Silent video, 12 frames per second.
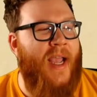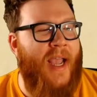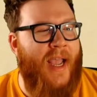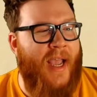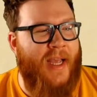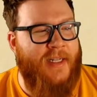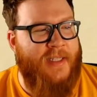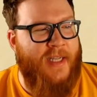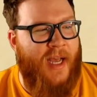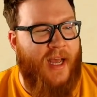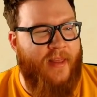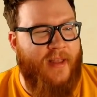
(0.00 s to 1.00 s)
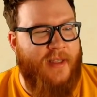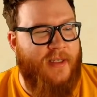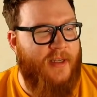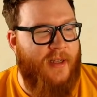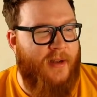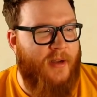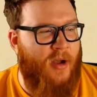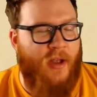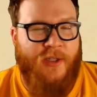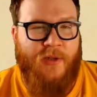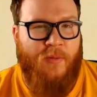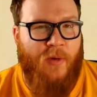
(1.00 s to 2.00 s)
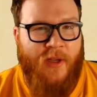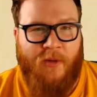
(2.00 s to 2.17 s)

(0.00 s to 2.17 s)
And uh, this is going to cost you one.